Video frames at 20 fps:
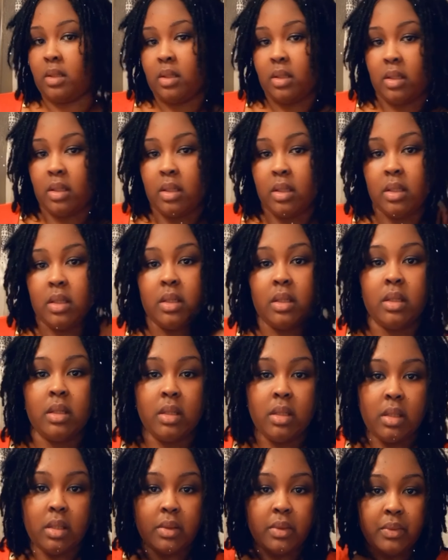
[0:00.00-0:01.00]

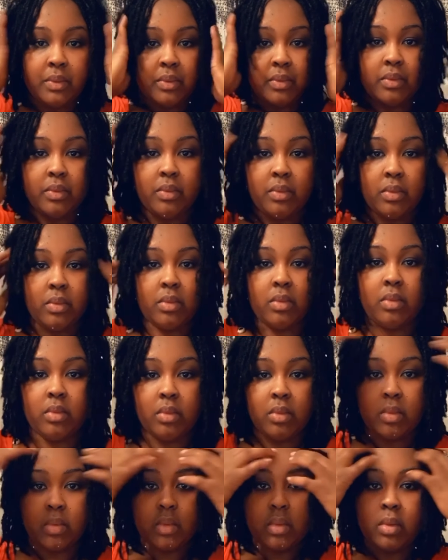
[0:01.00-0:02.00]

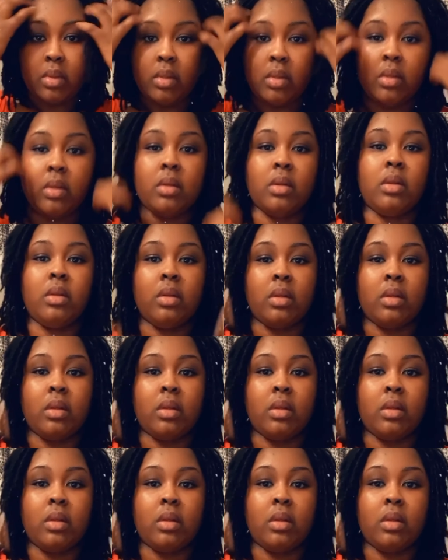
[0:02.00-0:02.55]
(silence)